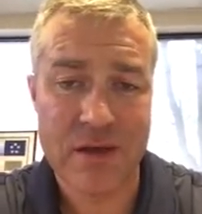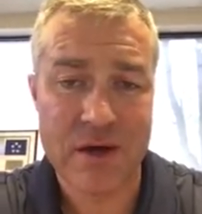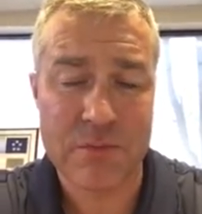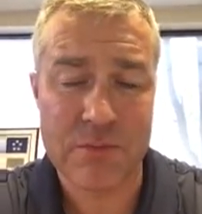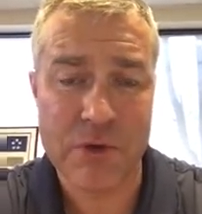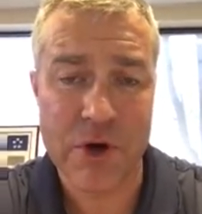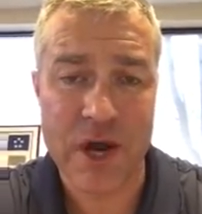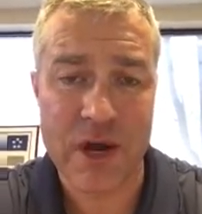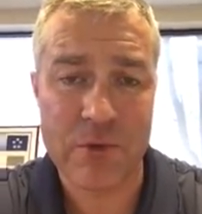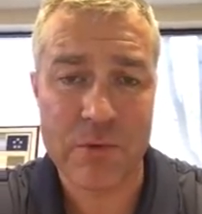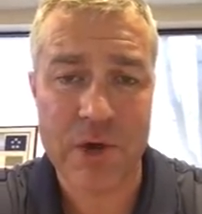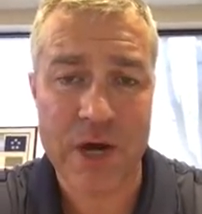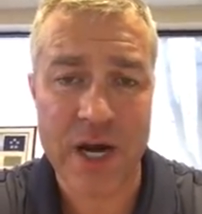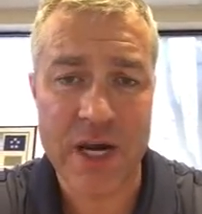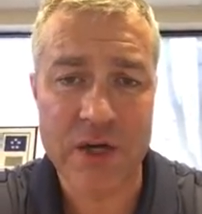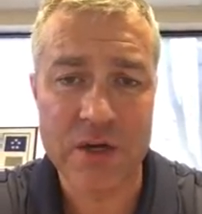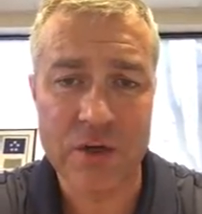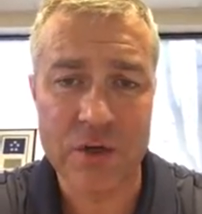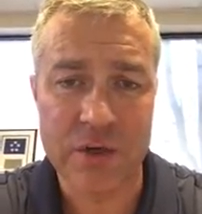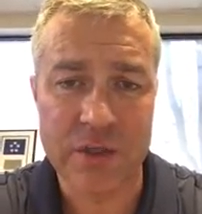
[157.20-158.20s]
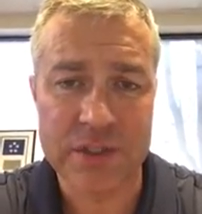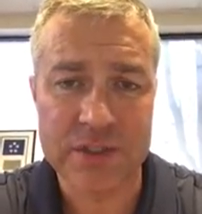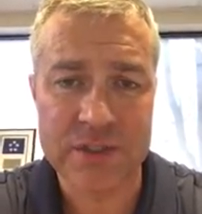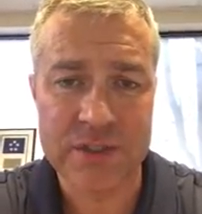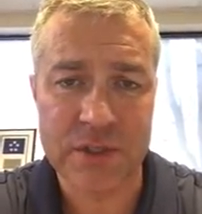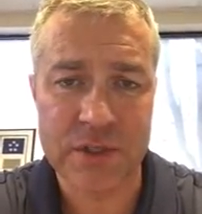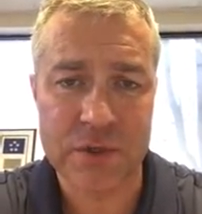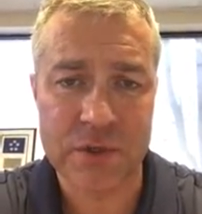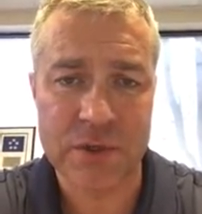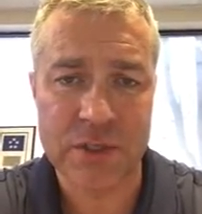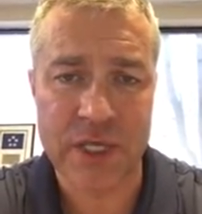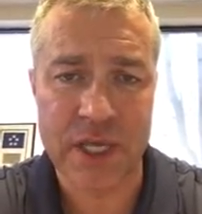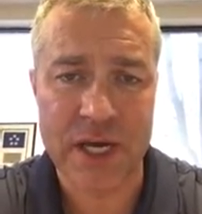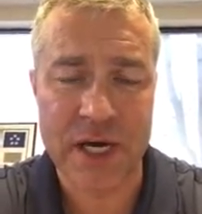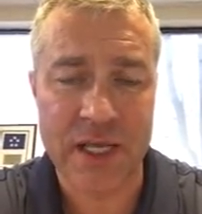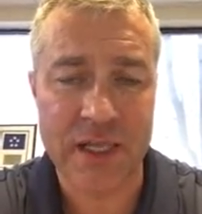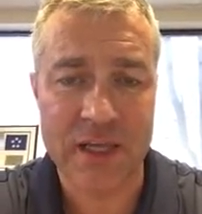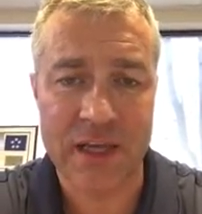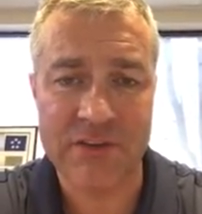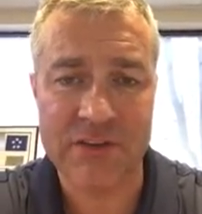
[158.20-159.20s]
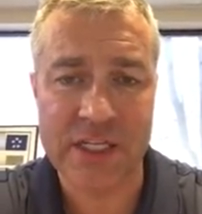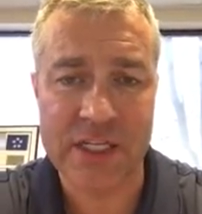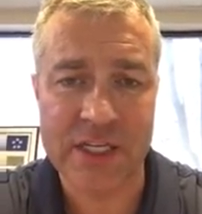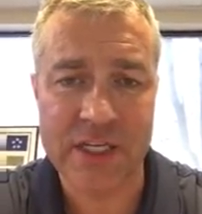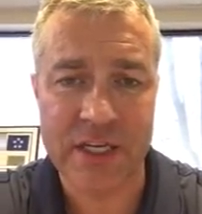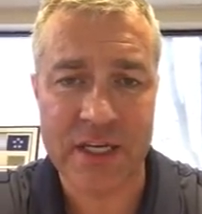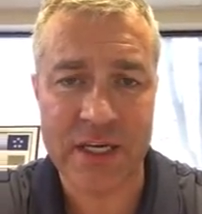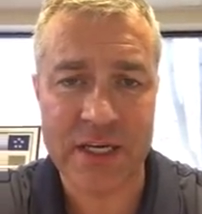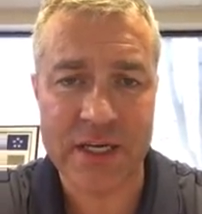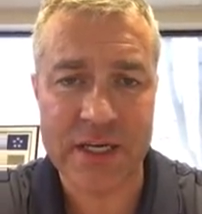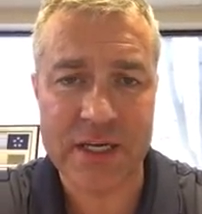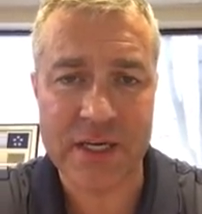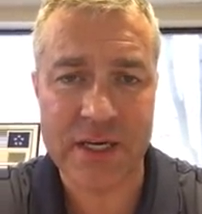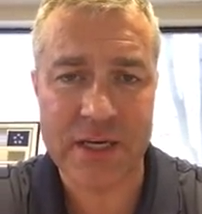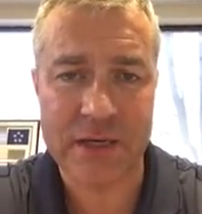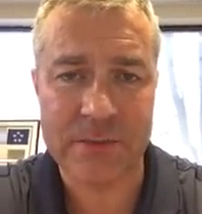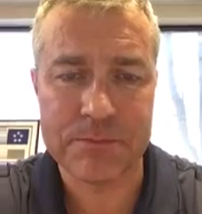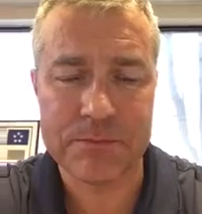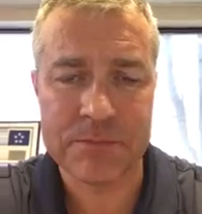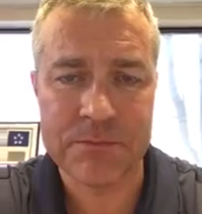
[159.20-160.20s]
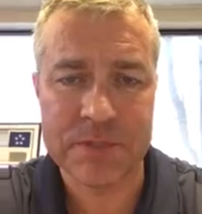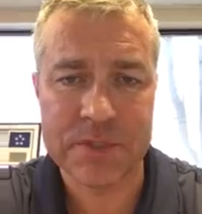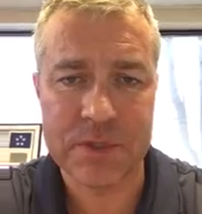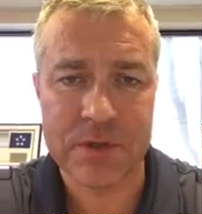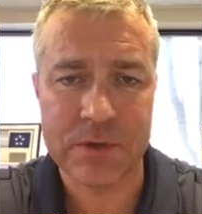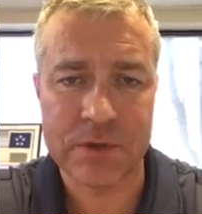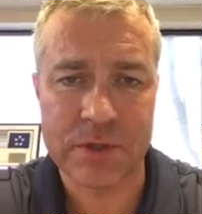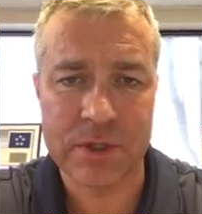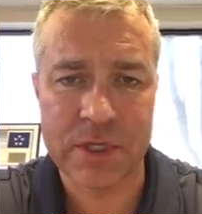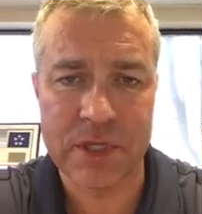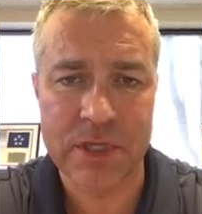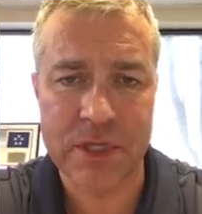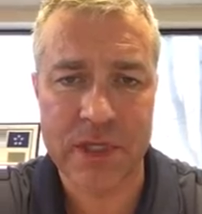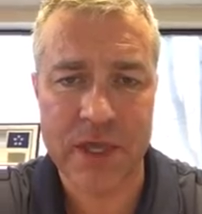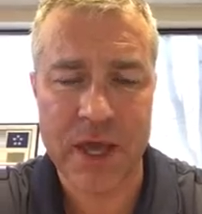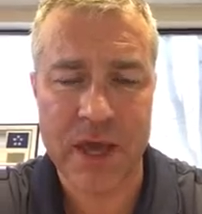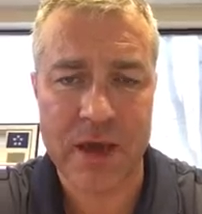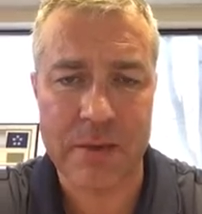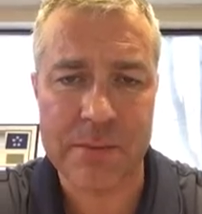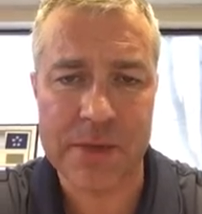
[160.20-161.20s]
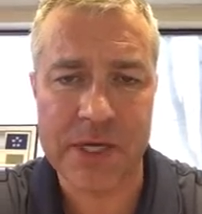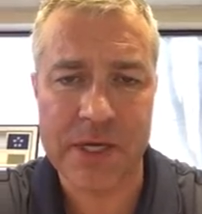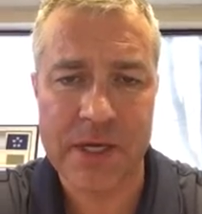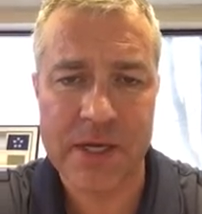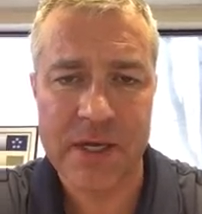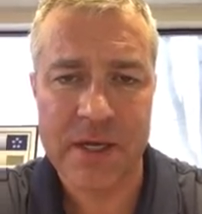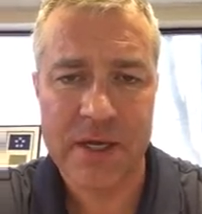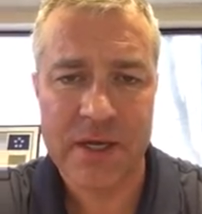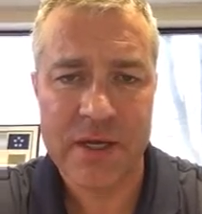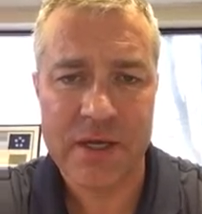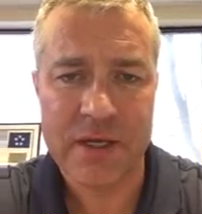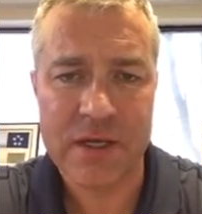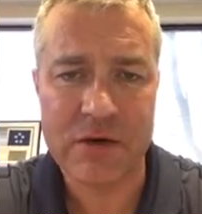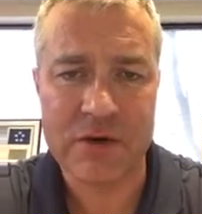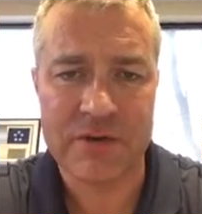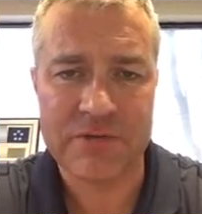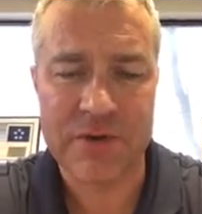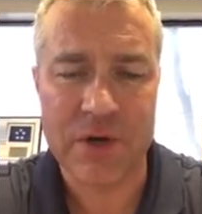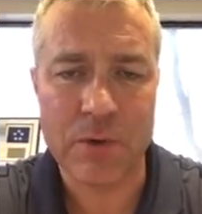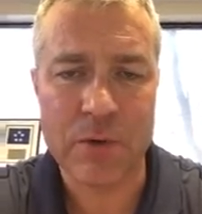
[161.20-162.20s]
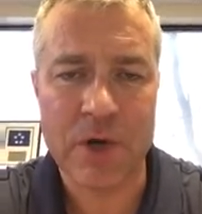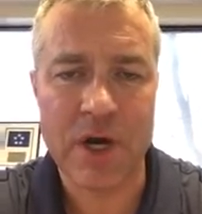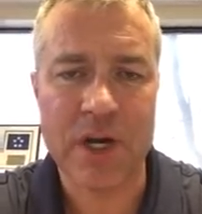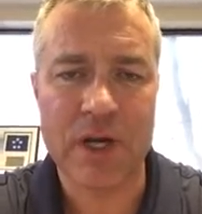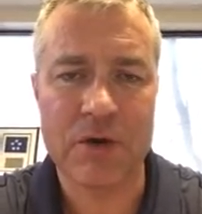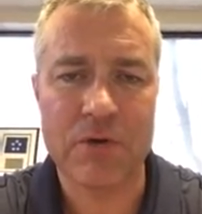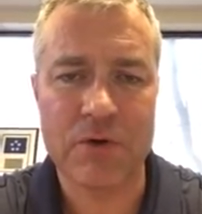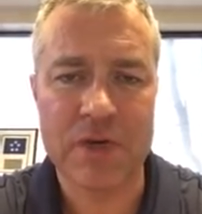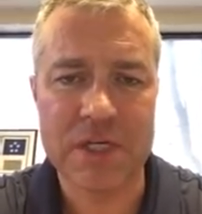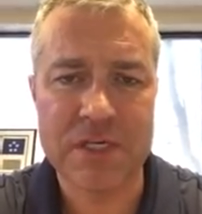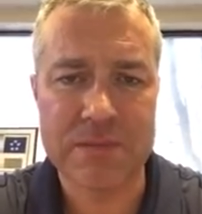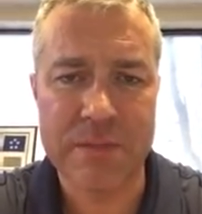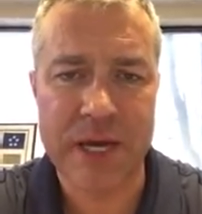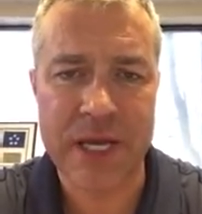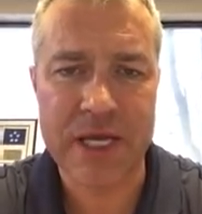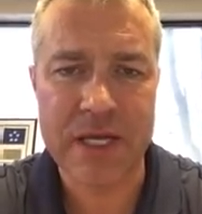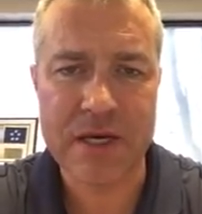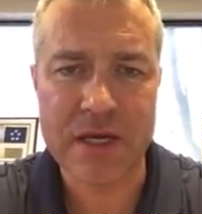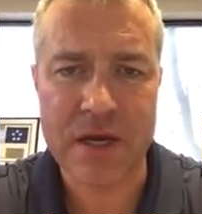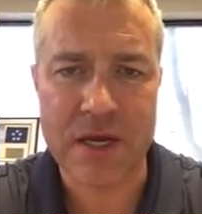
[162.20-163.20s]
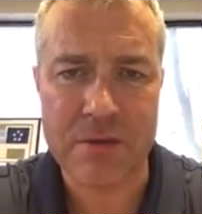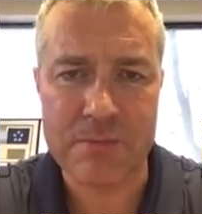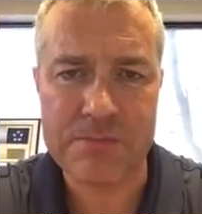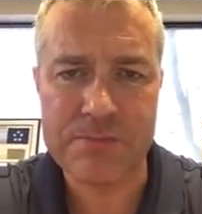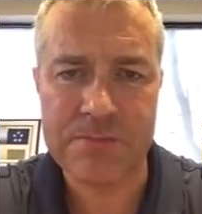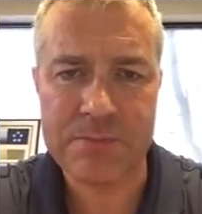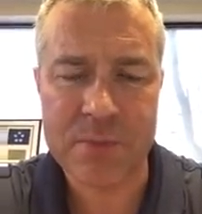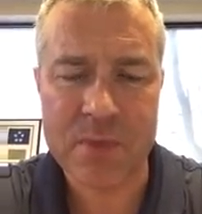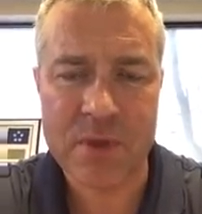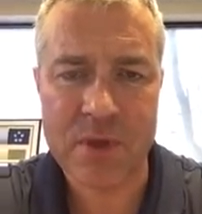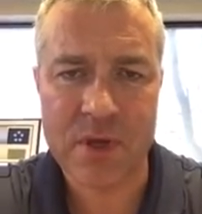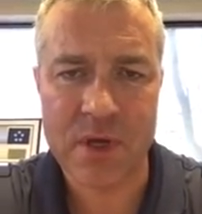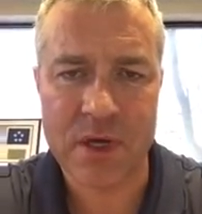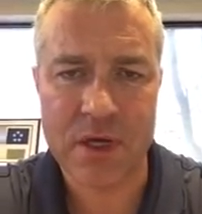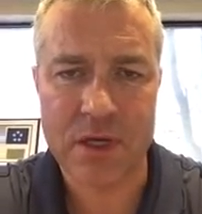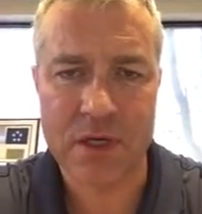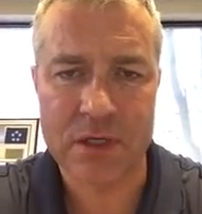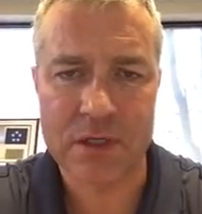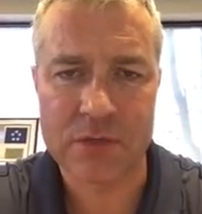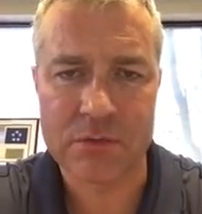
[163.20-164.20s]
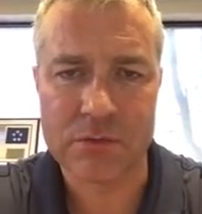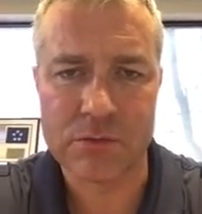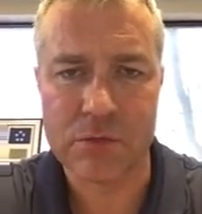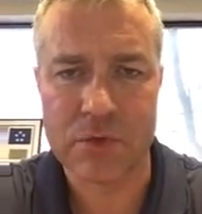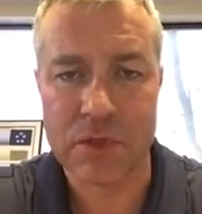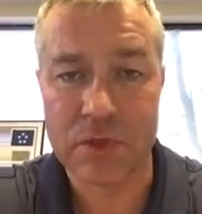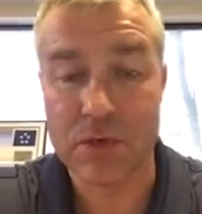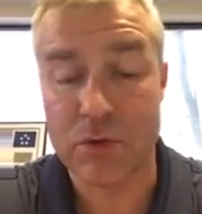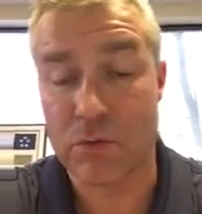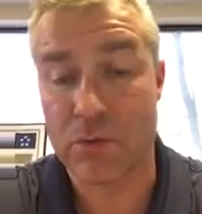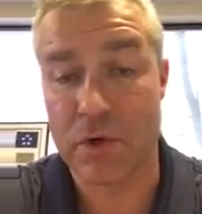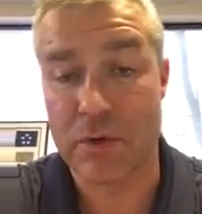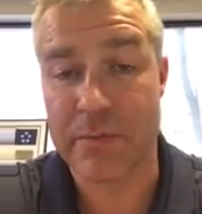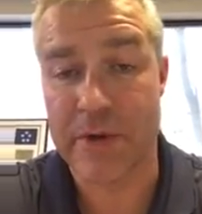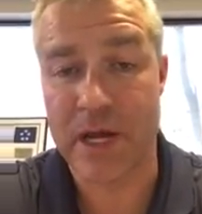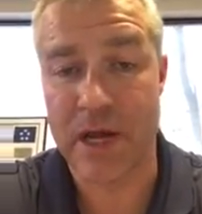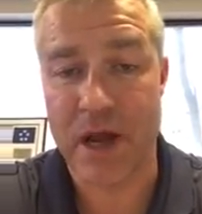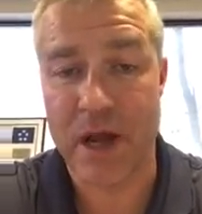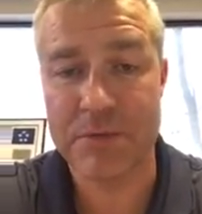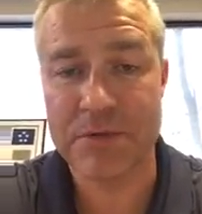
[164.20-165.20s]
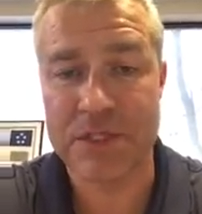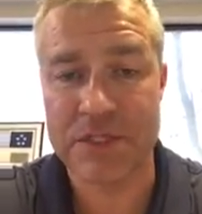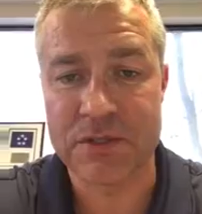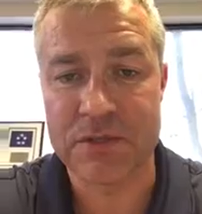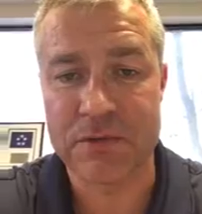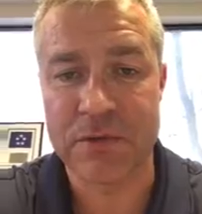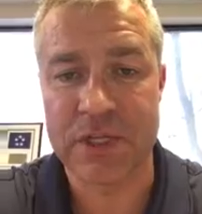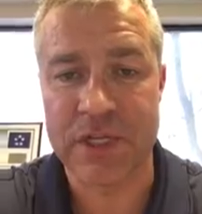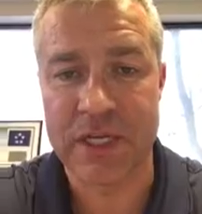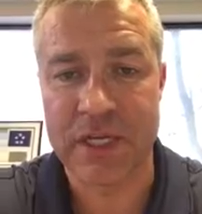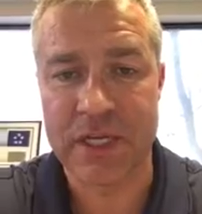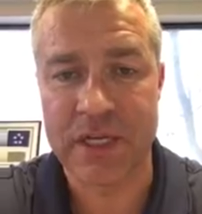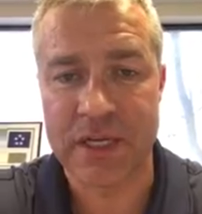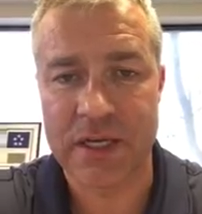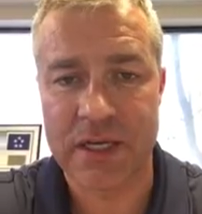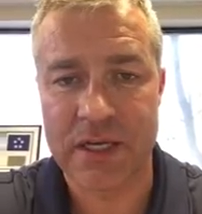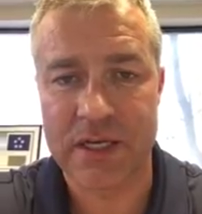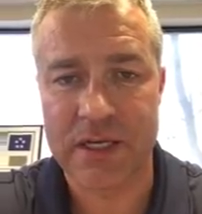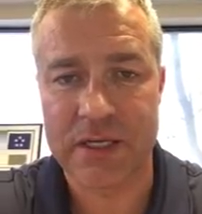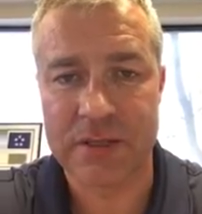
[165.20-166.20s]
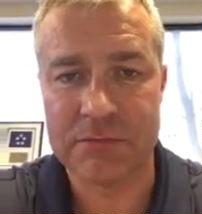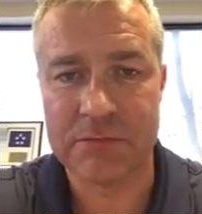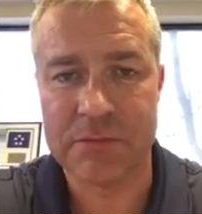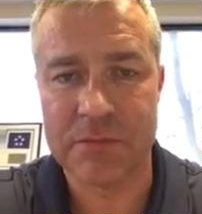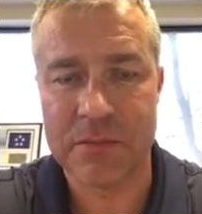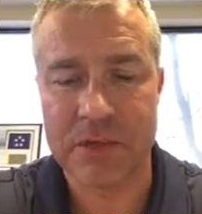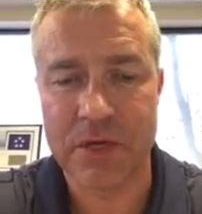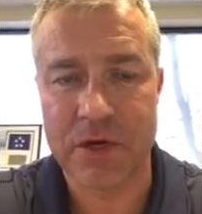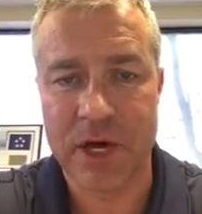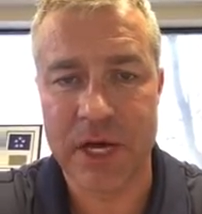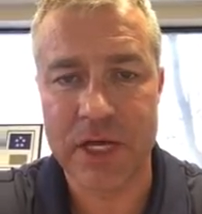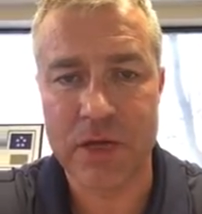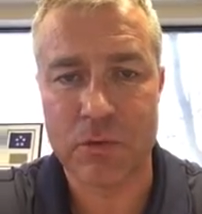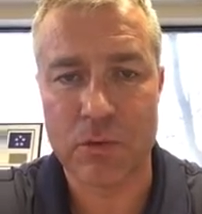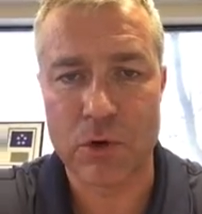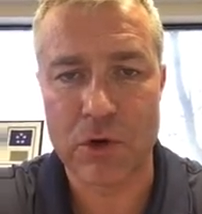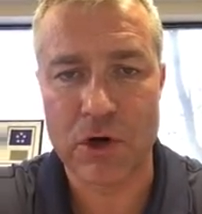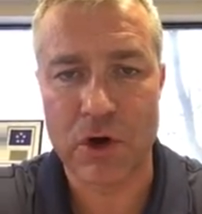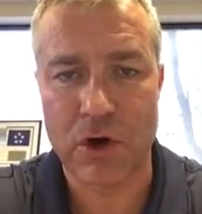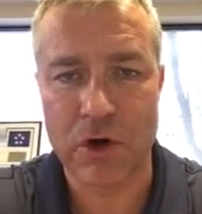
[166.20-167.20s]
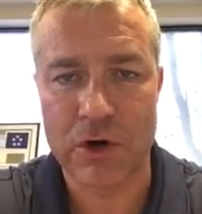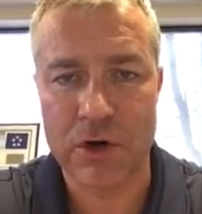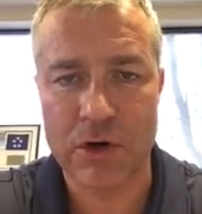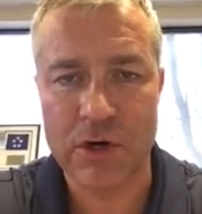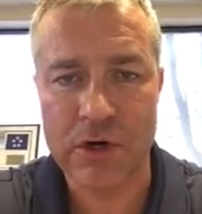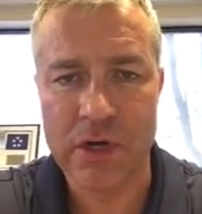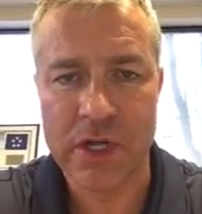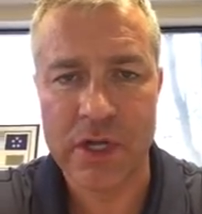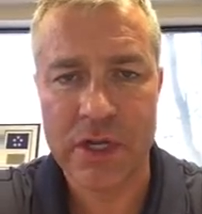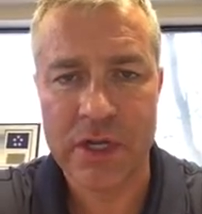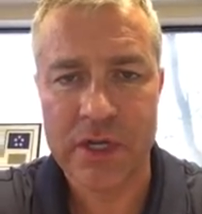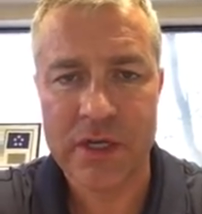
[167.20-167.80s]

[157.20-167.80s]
I'm proud of what I do, and I love it, and so yeah. But if I want to increase my income, what are my options really? I can work harder.